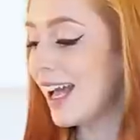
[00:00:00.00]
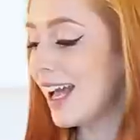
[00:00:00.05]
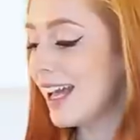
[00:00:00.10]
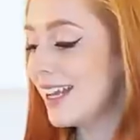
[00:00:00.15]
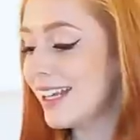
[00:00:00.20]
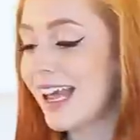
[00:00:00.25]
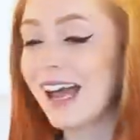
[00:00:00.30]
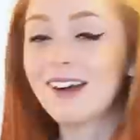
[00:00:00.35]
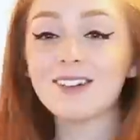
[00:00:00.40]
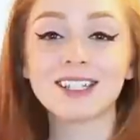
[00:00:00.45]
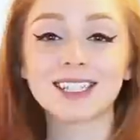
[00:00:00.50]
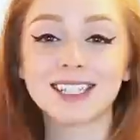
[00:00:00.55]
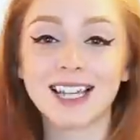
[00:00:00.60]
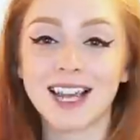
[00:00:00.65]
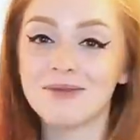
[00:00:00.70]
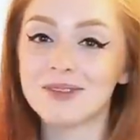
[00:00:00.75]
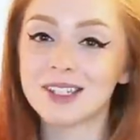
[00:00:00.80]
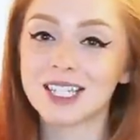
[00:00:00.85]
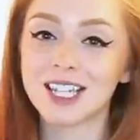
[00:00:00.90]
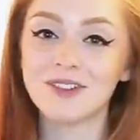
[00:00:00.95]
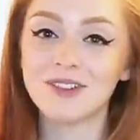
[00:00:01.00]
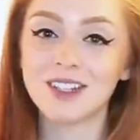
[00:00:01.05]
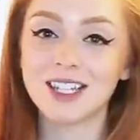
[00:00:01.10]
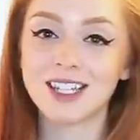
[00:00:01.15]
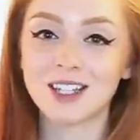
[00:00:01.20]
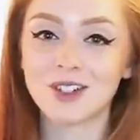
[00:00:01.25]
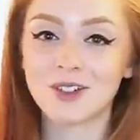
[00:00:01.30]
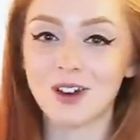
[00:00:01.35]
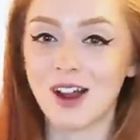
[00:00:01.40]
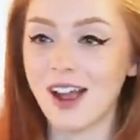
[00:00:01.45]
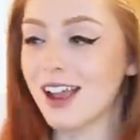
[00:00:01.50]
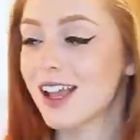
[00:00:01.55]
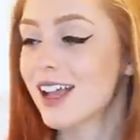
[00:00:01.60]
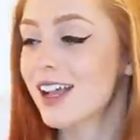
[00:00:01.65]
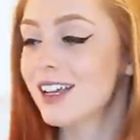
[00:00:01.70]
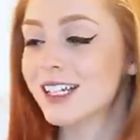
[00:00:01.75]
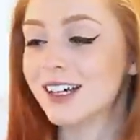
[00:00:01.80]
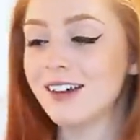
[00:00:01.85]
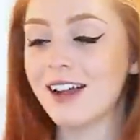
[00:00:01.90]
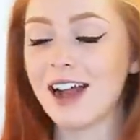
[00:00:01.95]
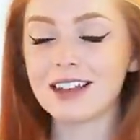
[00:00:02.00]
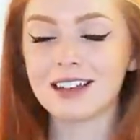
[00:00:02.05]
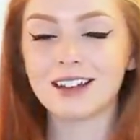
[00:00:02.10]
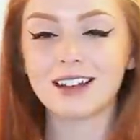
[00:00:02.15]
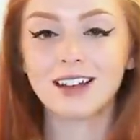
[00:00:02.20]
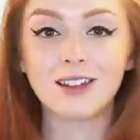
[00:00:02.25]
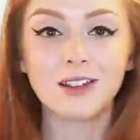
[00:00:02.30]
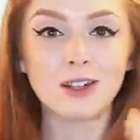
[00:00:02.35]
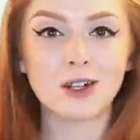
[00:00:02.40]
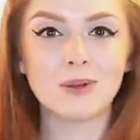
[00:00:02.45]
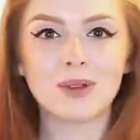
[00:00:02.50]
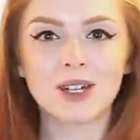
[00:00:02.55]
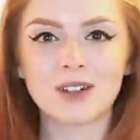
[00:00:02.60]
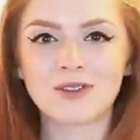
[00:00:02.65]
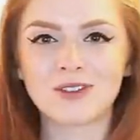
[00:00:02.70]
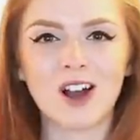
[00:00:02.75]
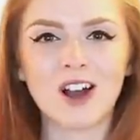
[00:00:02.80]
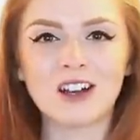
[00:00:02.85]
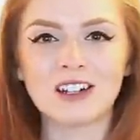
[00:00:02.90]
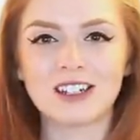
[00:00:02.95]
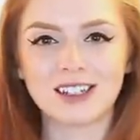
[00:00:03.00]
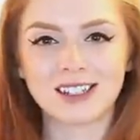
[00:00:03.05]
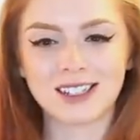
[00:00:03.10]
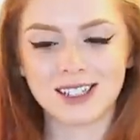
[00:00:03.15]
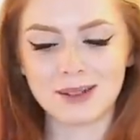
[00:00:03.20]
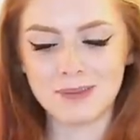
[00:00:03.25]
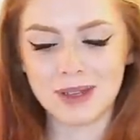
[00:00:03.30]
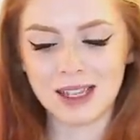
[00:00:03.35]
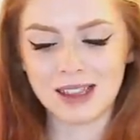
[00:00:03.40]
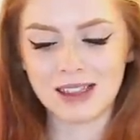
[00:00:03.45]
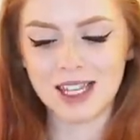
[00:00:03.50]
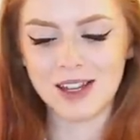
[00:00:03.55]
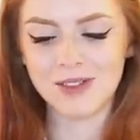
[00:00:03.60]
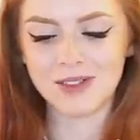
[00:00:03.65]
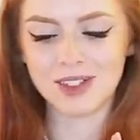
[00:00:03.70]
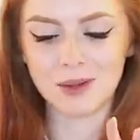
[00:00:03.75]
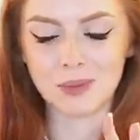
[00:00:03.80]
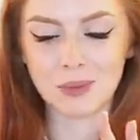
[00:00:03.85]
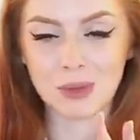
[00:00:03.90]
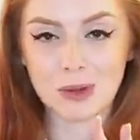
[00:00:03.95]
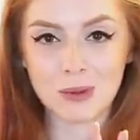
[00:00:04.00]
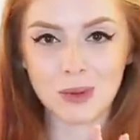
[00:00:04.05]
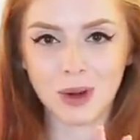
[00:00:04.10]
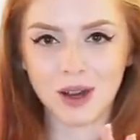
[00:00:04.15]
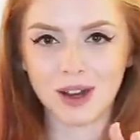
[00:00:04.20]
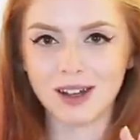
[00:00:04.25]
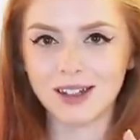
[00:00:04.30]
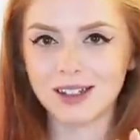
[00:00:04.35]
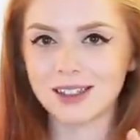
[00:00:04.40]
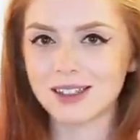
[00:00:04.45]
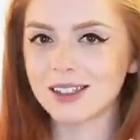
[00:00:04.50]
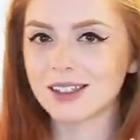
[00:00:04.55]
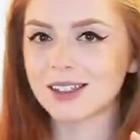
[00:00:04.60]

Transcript: And now it's time to give these a try. Now I added a little bit of garnish, some mint leaf, some blueberries,